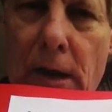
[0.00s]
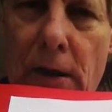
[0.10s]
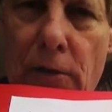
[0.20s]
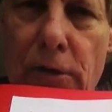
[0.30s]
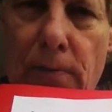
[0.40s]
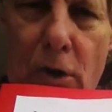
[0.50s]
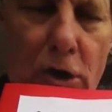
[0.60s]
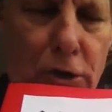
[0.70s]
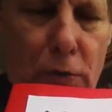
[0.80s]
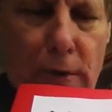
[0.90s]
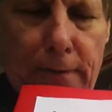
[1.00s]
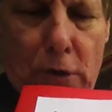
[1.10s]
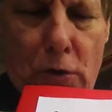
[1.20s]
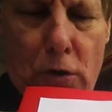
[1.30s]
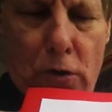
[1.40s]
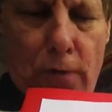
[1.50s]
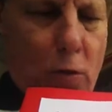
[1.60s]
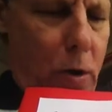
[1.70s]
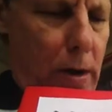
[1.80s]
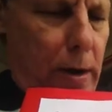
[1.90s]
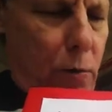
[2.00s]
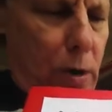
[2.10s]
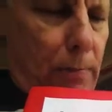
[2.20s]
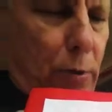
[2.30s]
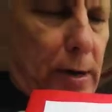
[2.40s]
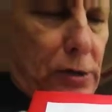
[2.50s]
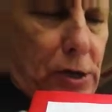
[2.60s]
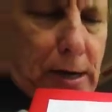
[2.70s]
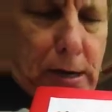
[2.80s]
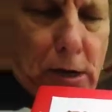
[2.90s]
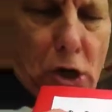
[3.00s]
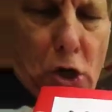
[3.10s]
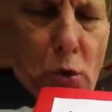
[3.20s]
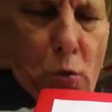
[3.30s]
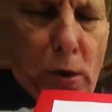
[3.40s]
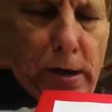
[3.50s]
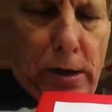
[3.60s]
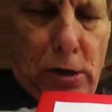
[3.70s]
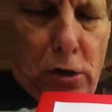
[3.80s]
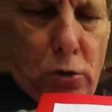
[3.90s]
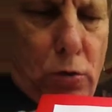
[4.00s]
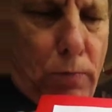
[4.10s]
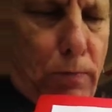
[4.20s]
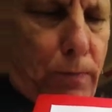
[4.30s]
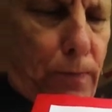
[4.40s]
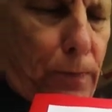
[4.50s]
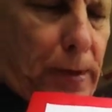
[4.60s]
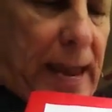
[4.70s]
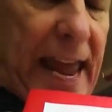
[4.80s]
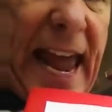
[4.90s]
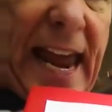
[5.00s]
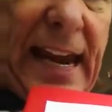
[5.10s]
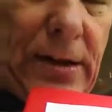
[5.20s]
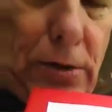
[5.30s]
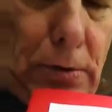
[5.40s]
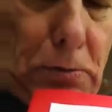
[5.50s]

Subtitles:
Here is the marginal revenue curve. Quantity 1, price 10, quantity 2, 8,